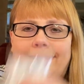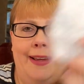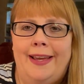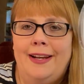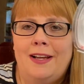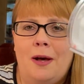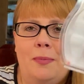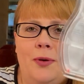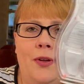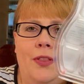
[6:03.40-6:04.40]
I had a
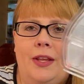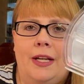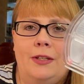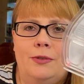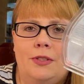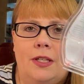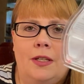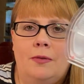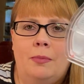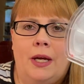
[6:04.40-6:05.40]
couple that I used
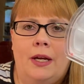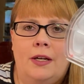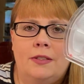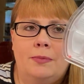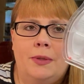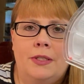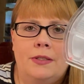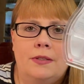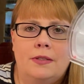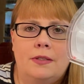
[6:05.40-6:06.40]
in my
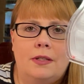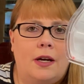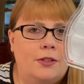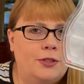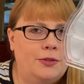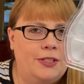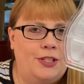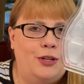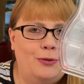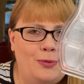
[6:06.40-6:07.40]
husband's
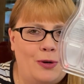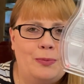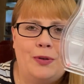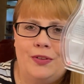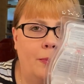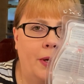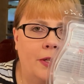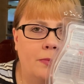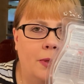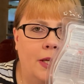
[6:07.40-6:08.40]
R2D2 warmer that my
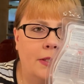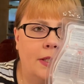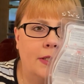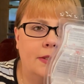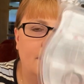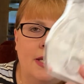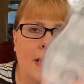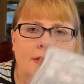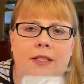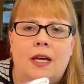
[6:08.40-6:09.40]
husband has on his
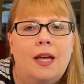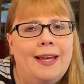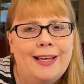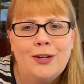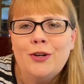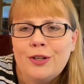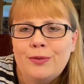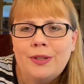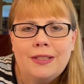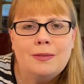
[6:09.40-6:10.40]
desk. Couldn't
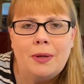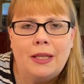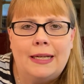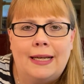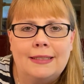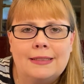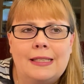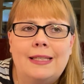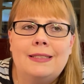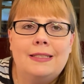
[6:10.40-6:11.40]
really smell it,
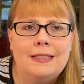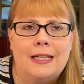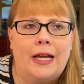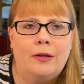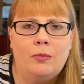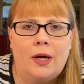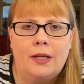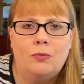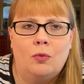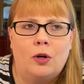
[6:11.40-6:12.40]
honestly. That's a
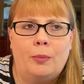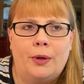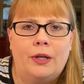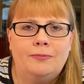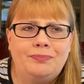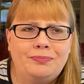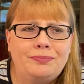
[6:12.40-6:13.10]
9-watt warmer.